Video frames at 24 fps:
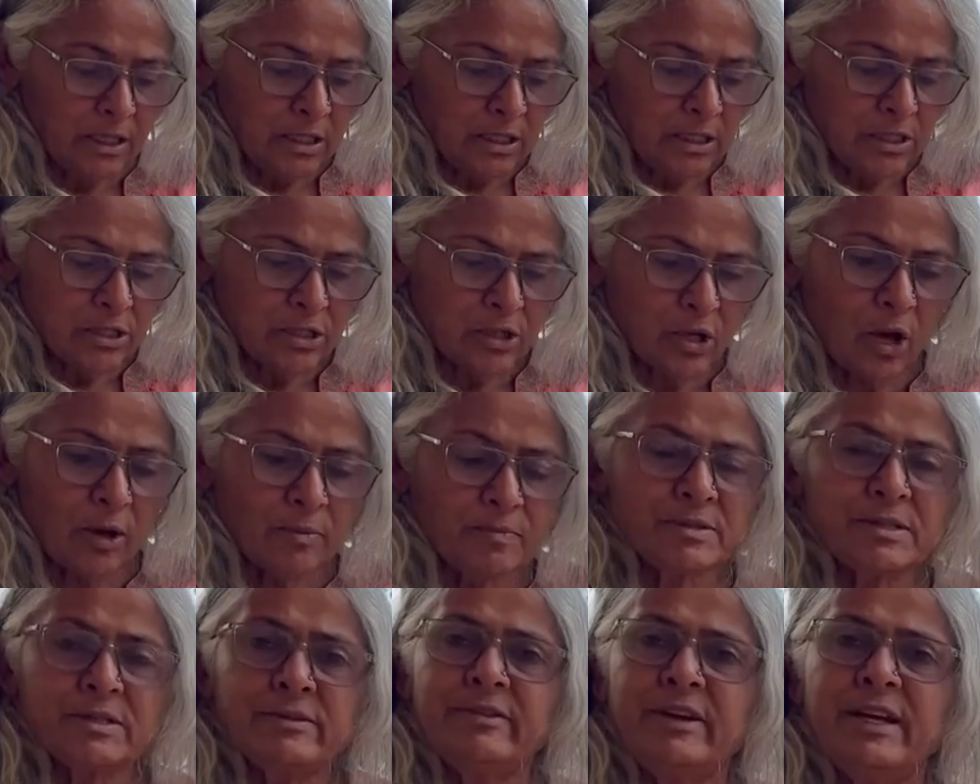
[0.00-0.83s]
So
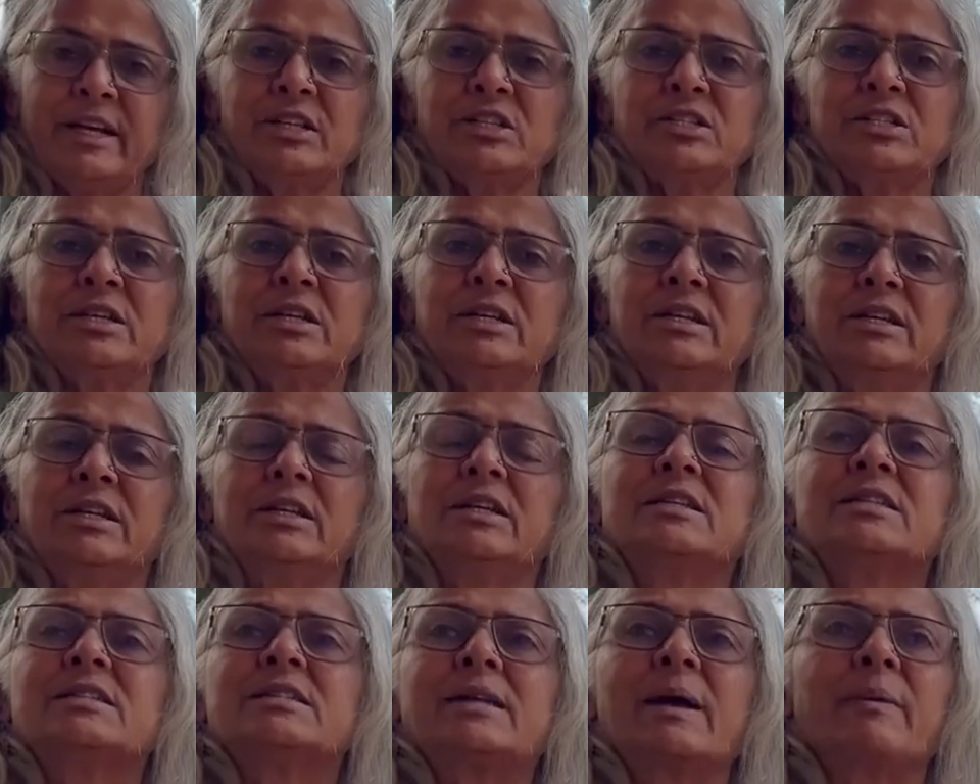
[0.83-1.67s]
observation
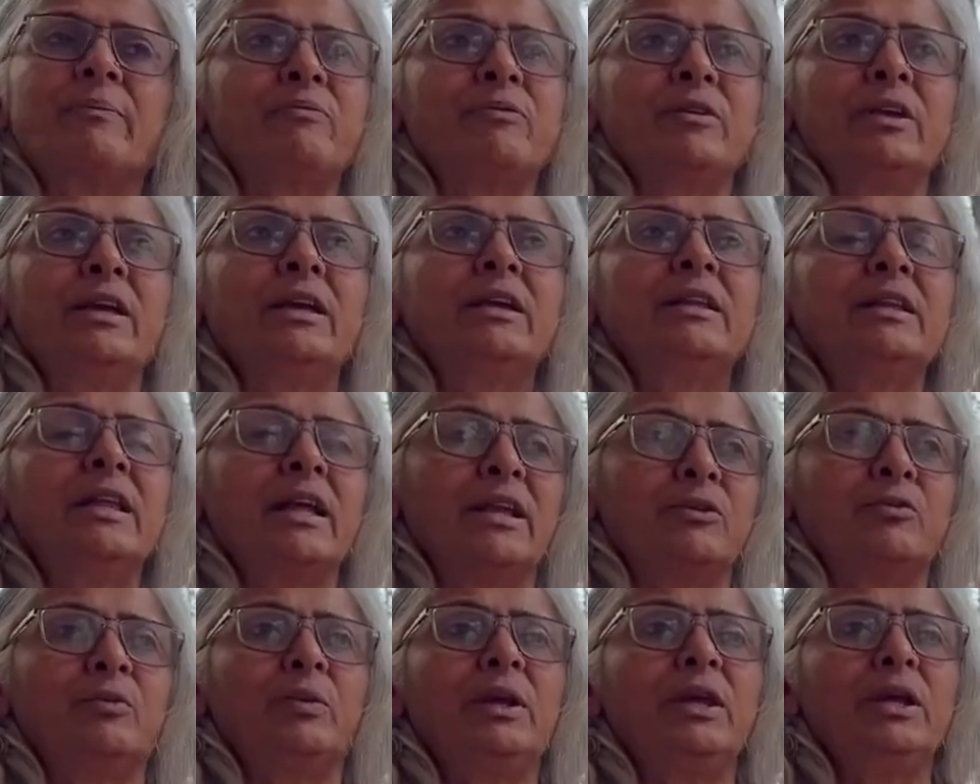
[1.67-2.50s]
is something that
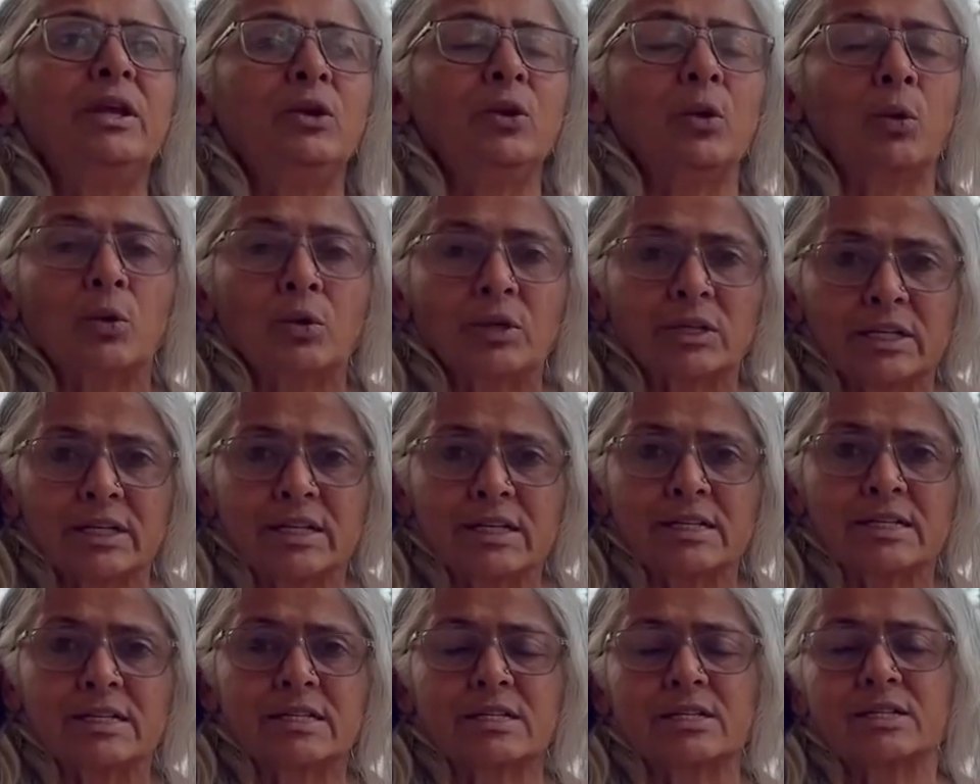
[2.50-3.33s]
we
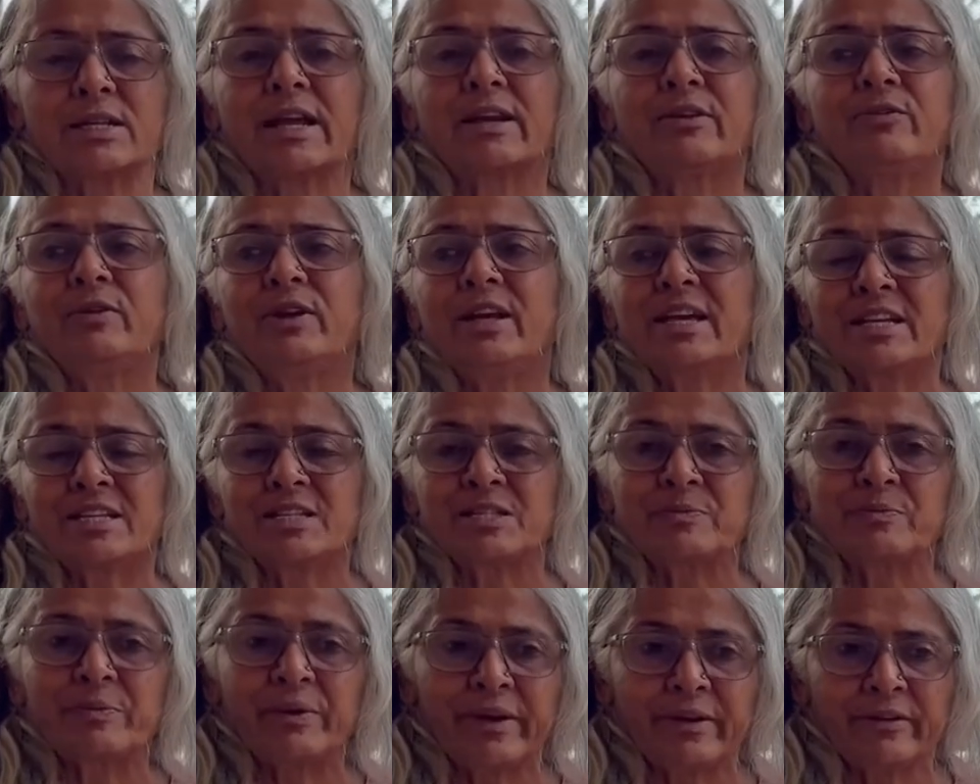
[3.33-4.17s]
notice, that we
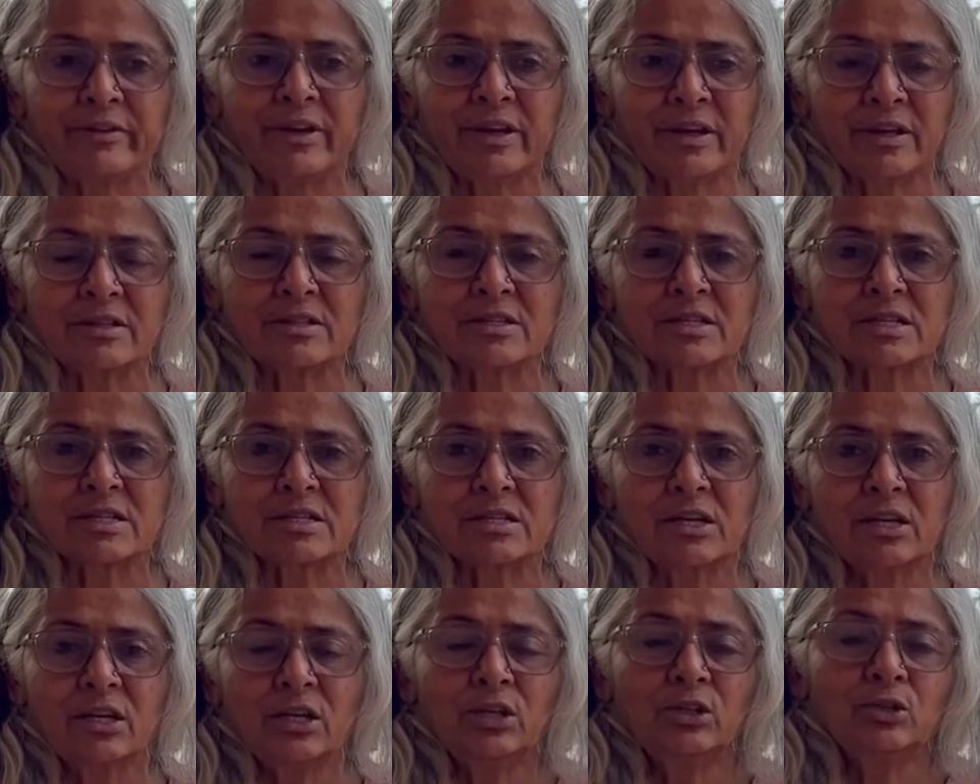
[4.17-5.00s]
experience
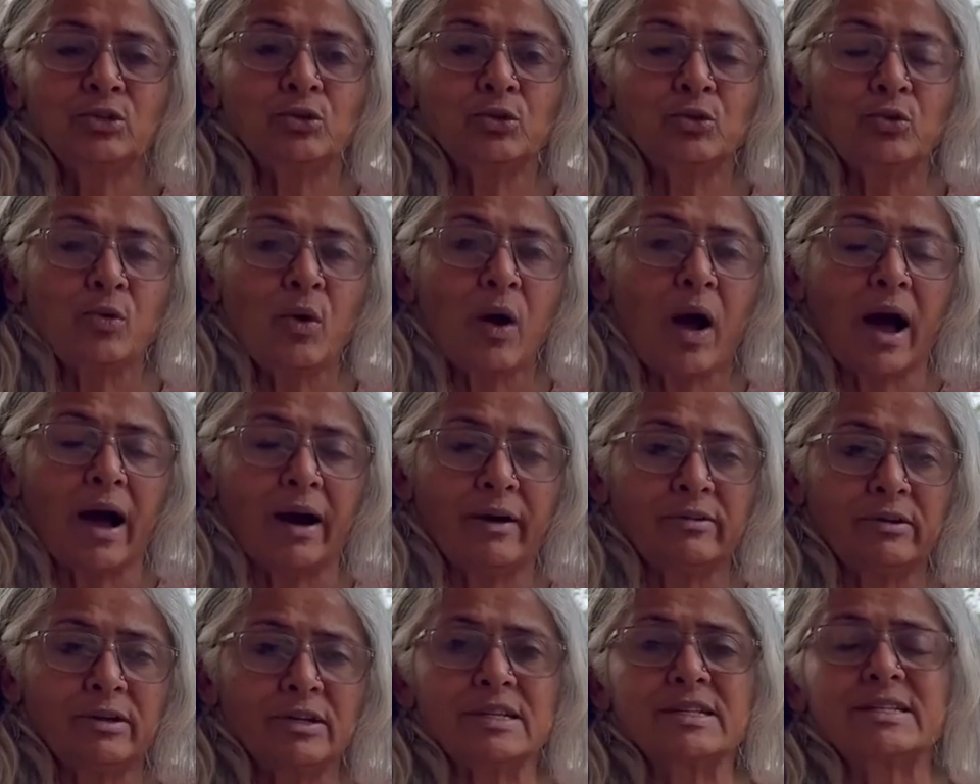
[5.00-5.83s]
through
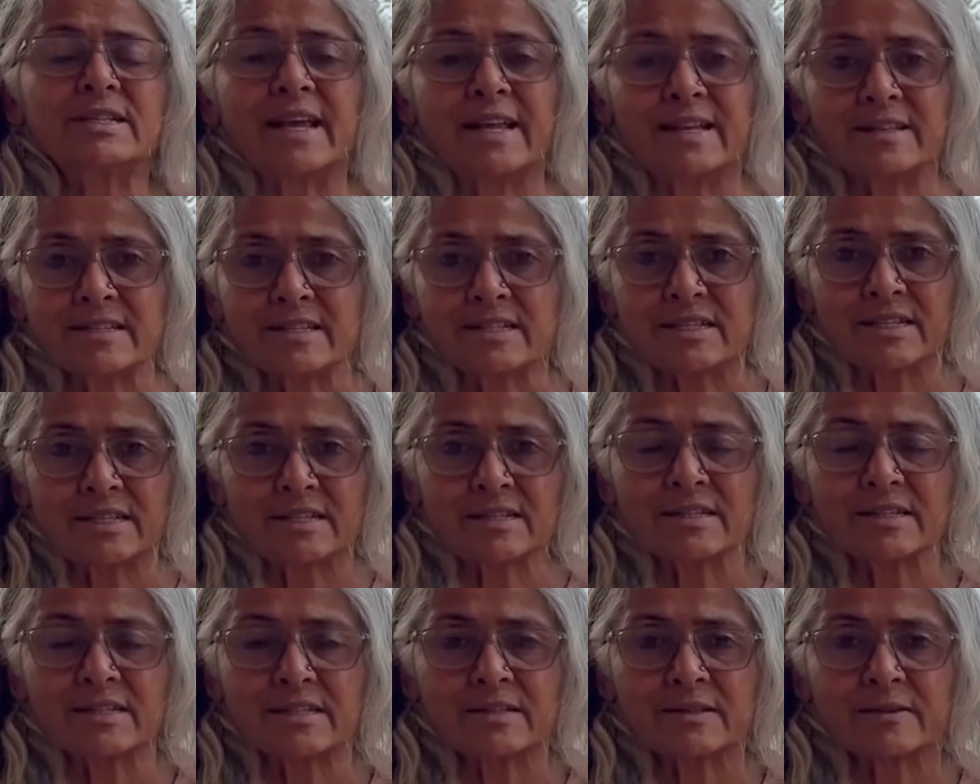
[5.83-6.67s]
our
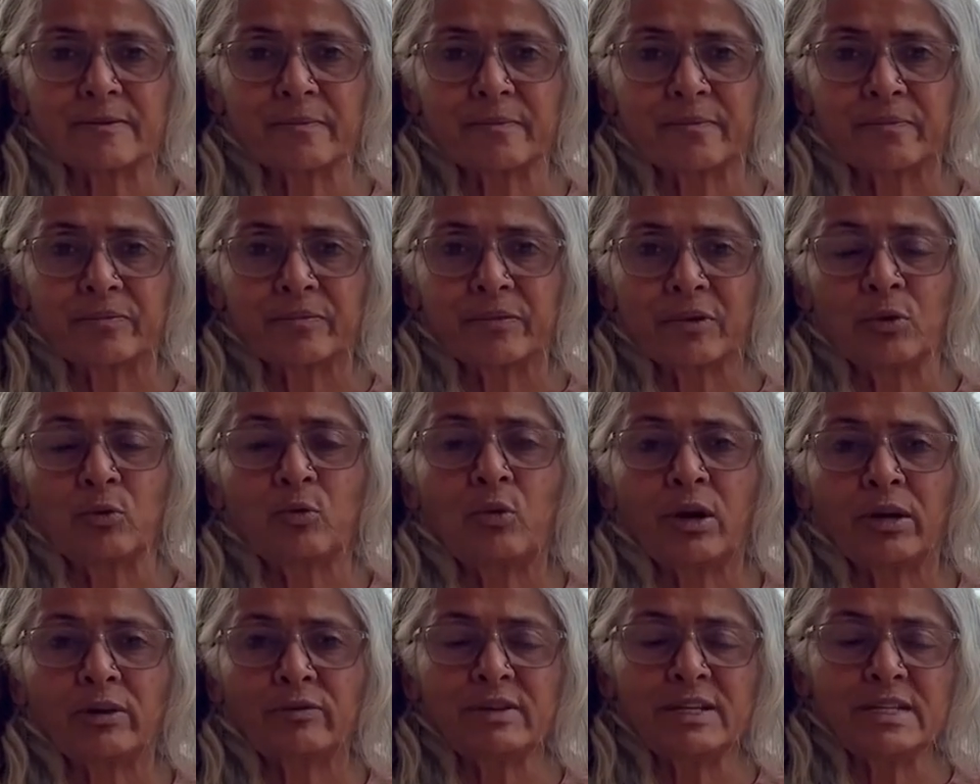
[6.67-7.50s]
senses.
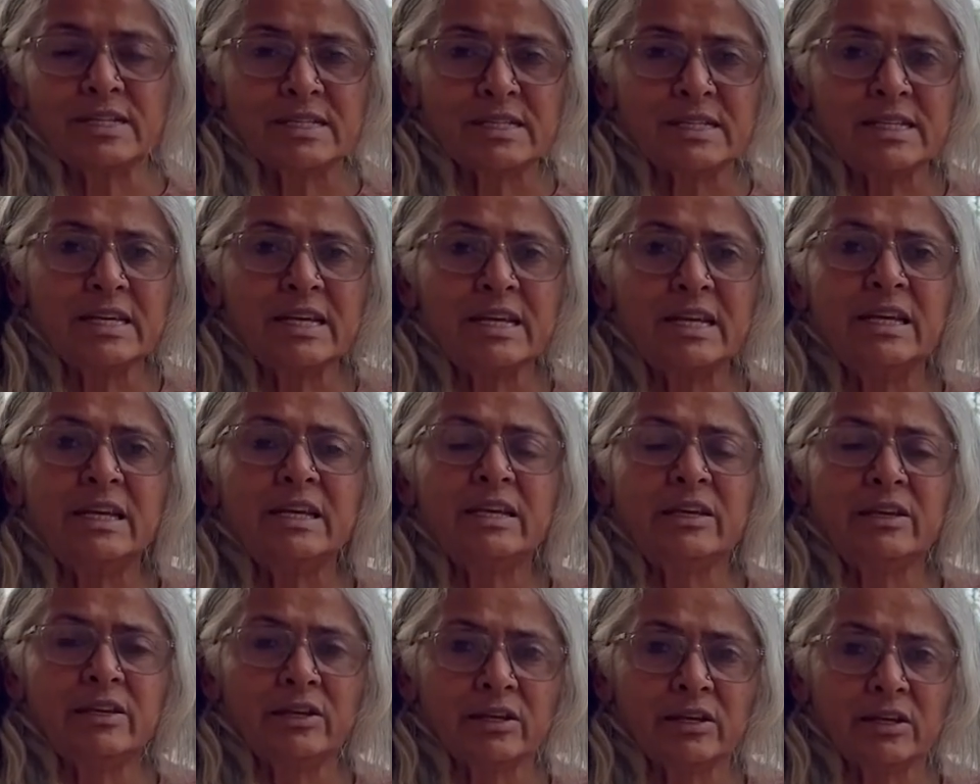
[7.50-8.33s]
What we see,
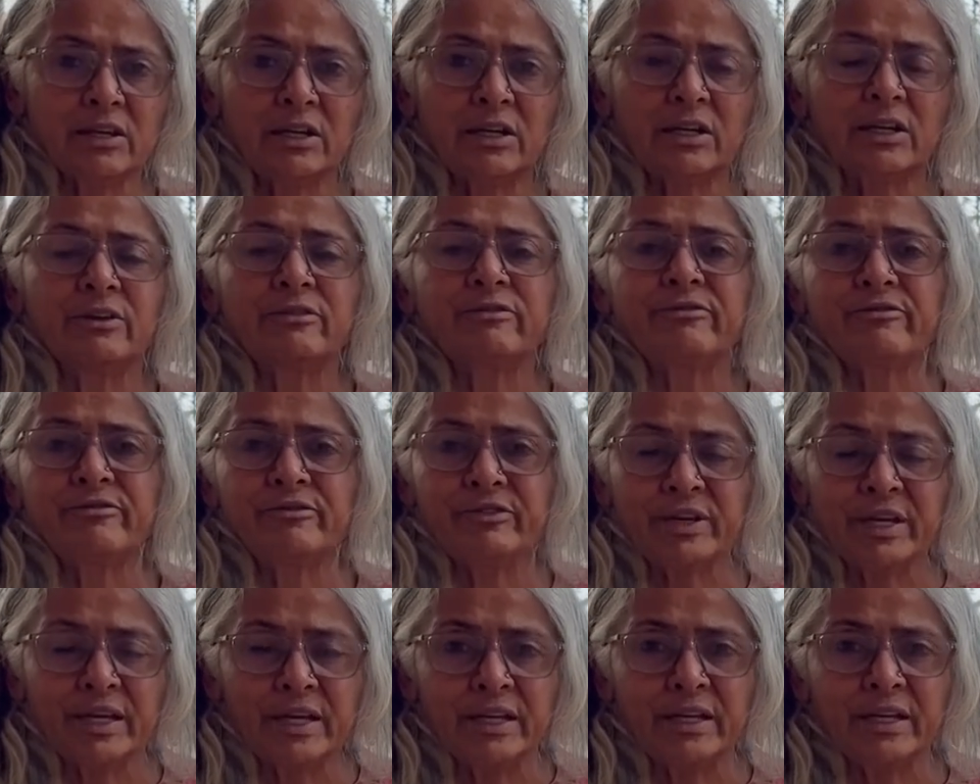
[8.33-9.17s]
hear,
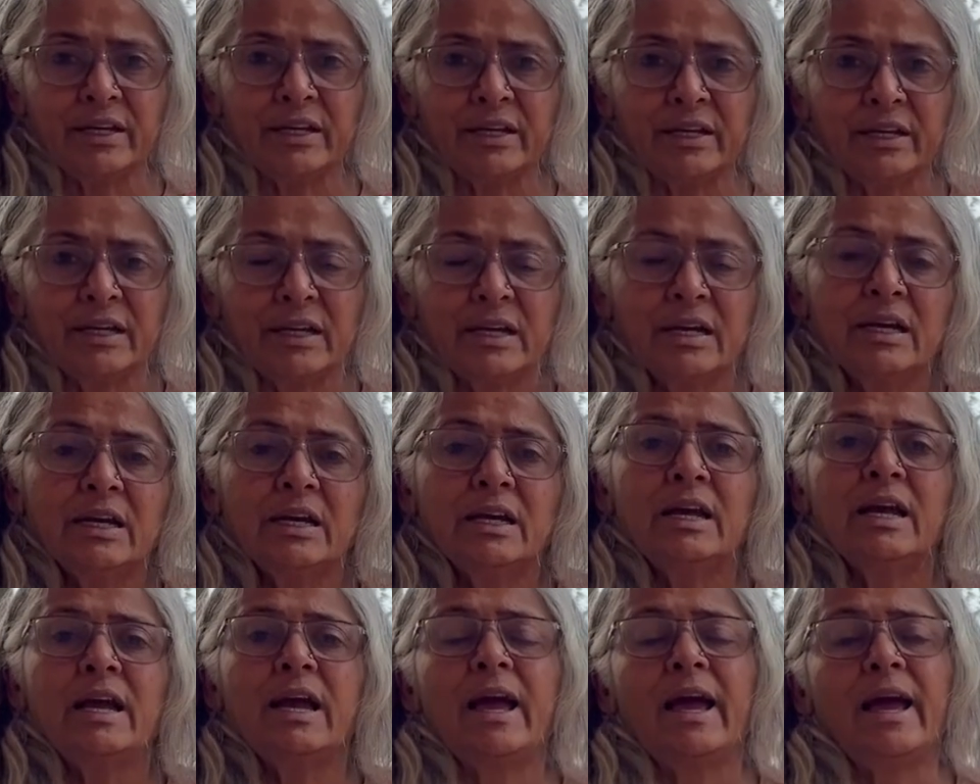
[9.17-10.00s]
feel,
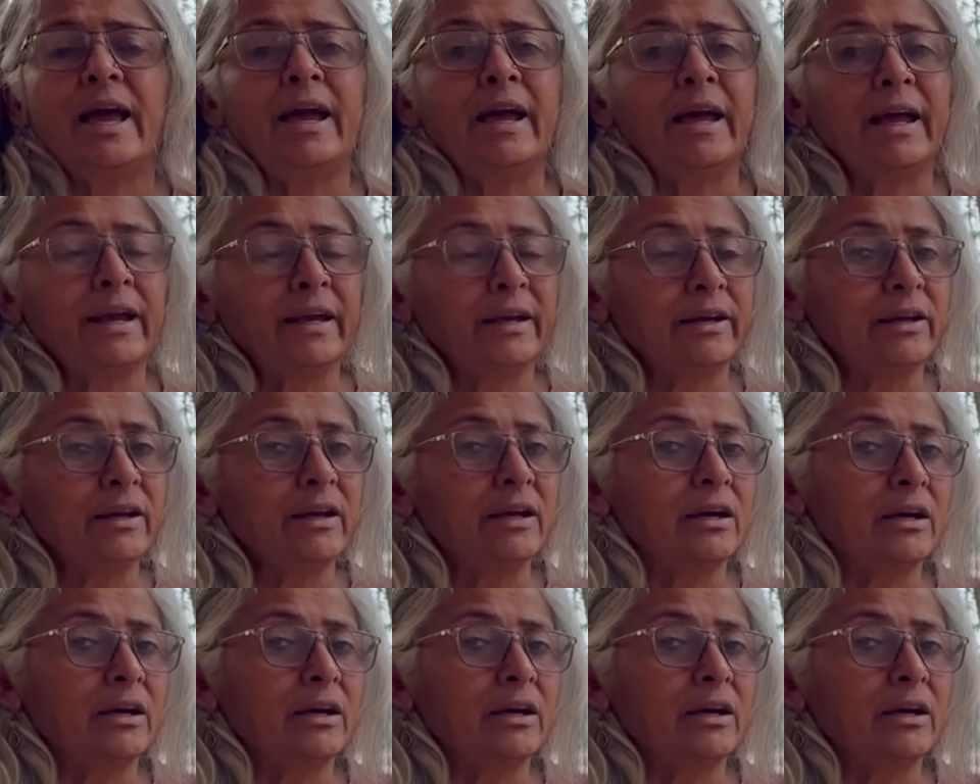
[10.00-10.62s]
and